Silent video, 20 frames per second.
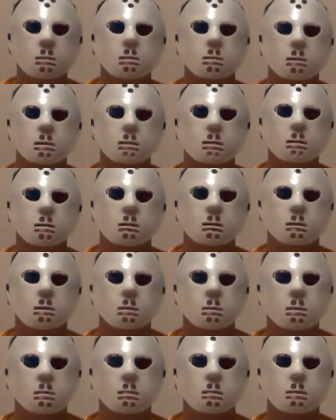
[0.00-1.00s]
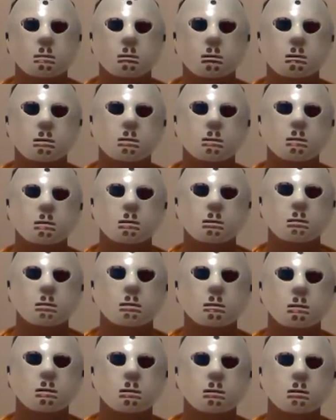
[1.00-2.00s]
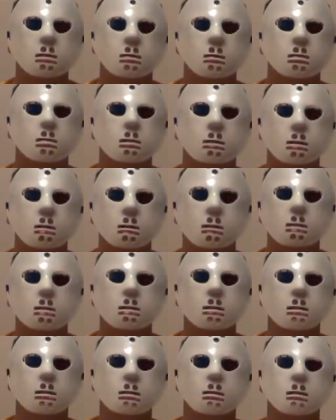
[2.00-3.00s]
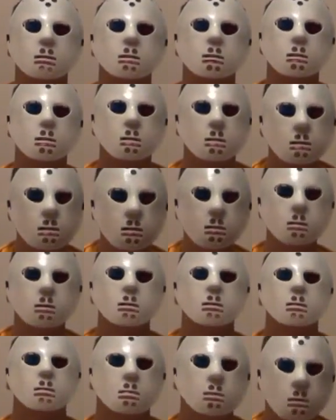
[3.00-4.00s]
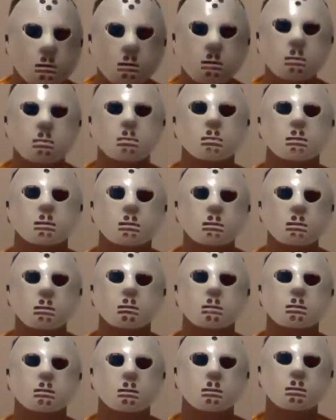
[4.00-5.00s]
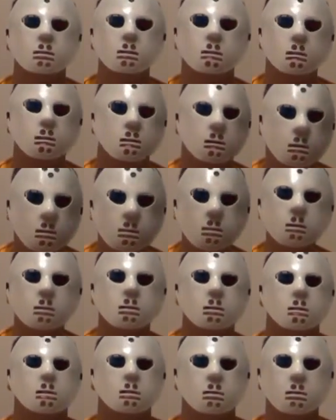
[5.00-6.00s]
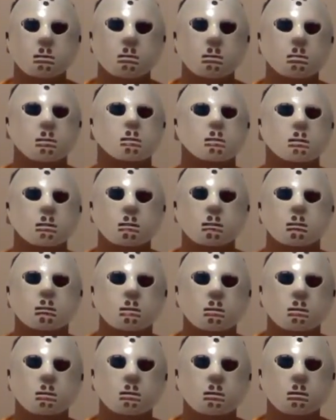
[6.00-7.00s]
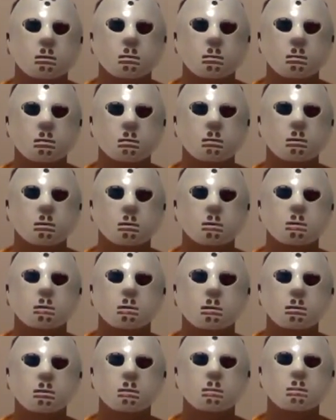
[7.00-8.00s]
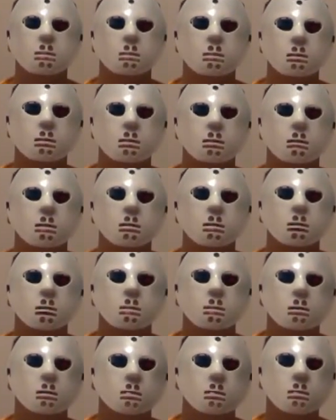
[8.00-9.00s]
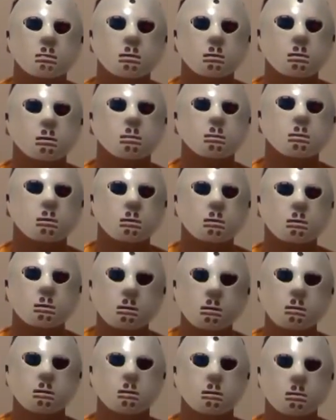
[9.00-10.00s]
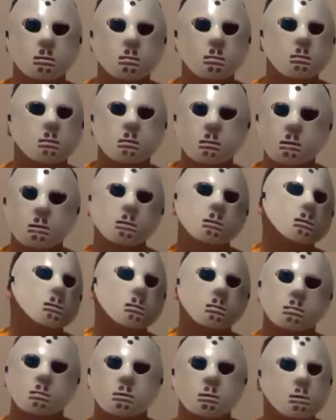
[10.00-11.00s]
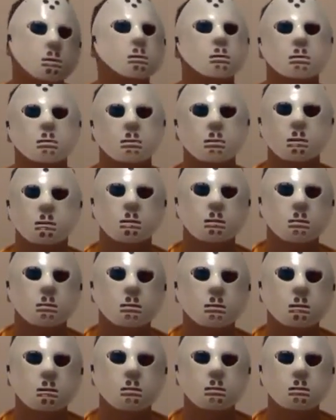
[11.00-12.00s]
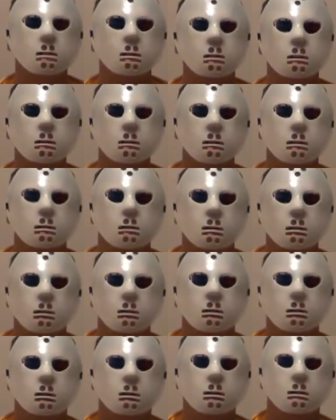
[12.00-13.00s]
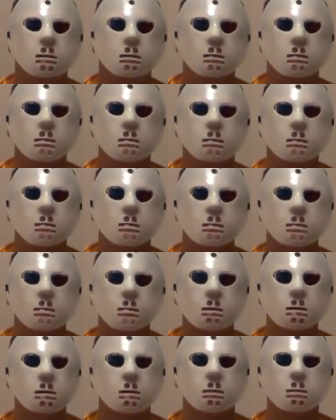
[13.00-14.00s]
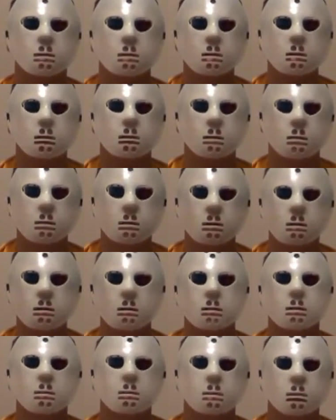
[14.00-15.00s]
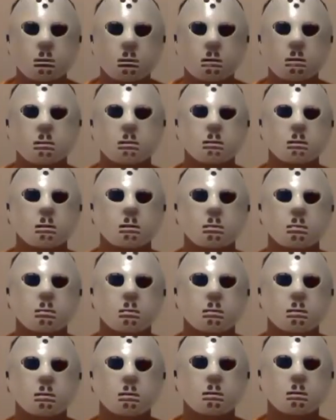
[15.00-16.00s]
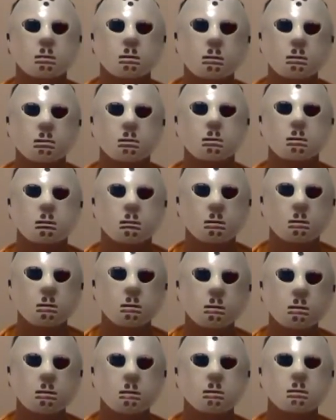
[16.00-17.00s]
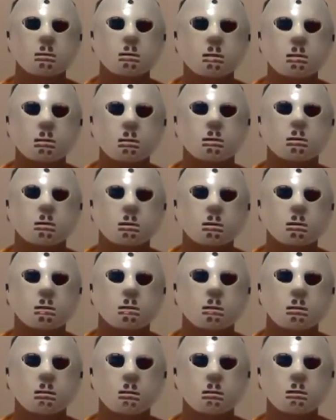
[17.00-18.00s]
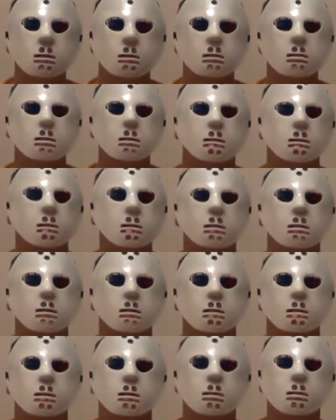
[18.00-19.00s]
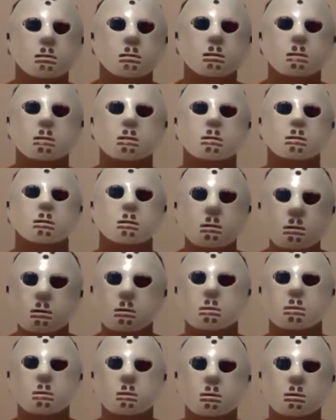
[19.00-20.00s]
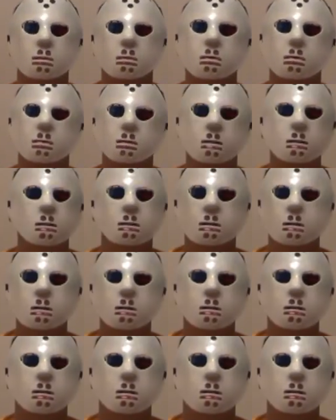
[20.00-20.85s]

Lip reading: But I think they could have at least done a little bit more interesting stuff in setting up these characters in that time before all the stuff happens, before the book, you know, the famous words are said and stuff. But yeah, as far as comparison to the original, I think the original still stands as a good horror movie.